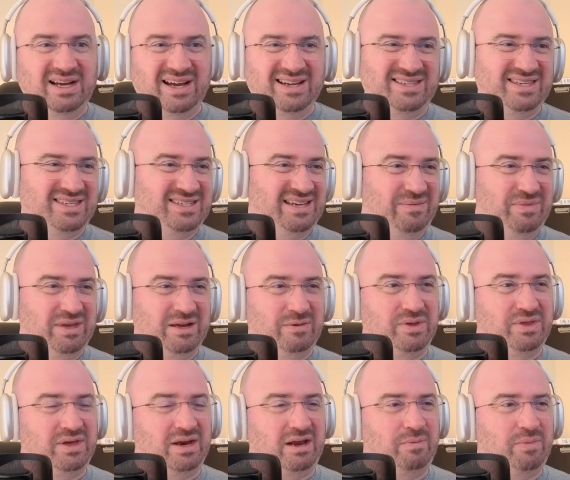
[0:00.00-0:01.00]
It's the same thing
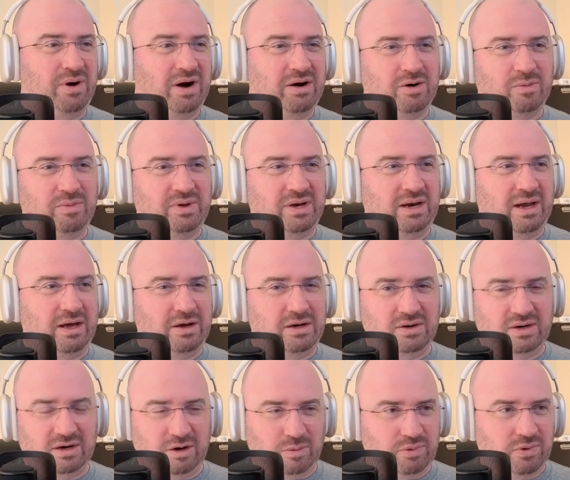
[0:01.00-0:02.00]
with any partner, but now
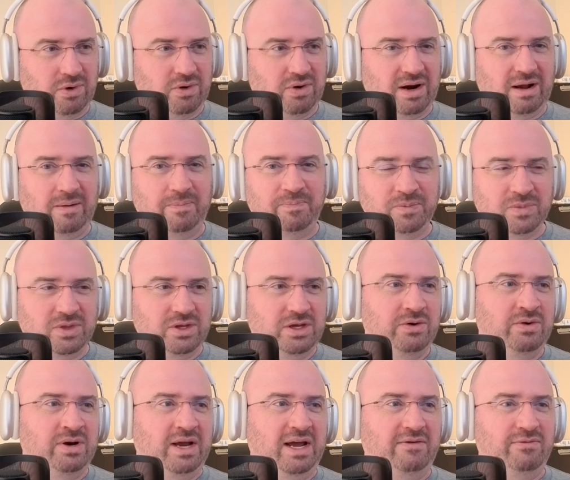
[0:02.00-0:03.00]
you're in a program,
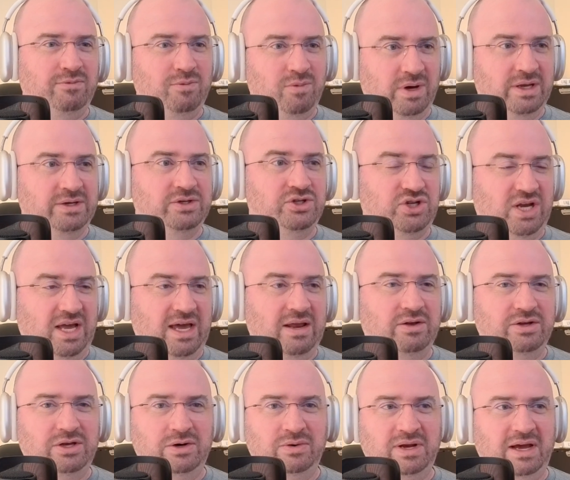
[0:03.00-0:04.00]
you don't have one
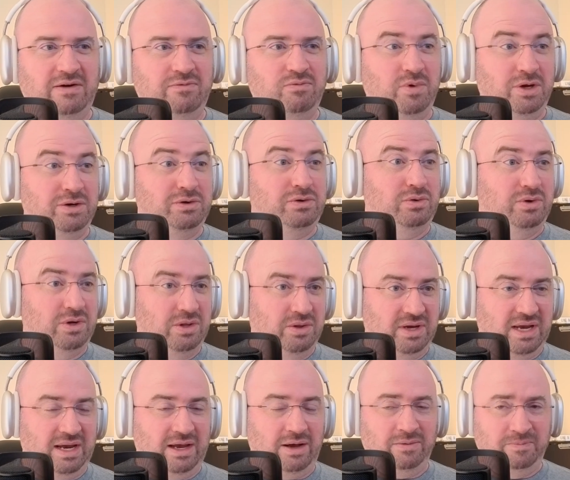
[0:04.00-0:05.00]
channel, you don't have one Google
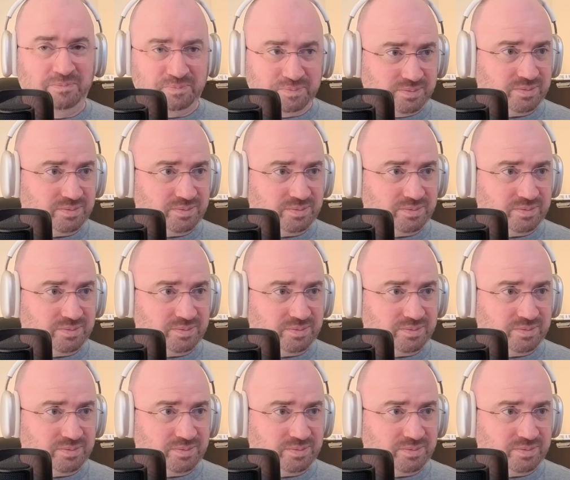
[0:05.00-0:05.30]
account.